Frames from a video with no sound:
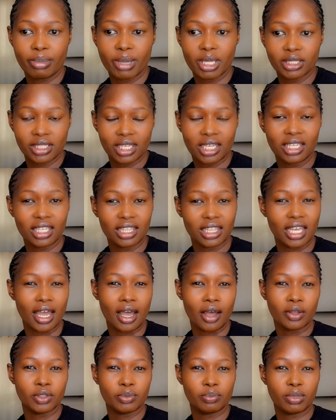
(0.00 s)
staying in the
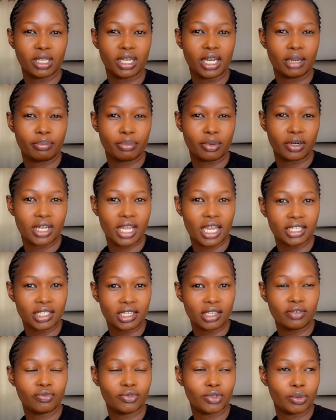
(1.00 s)
house being
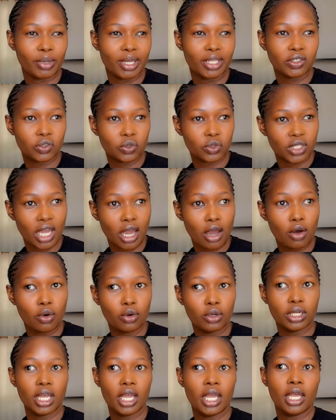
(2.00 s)
unproductive, we went to
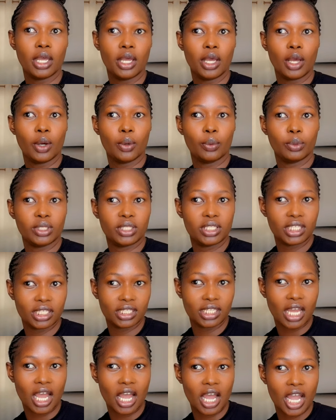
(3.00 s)
town, we
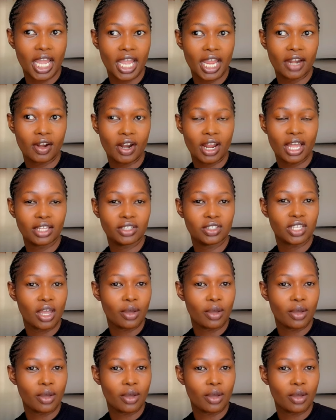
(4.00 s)
did our errands.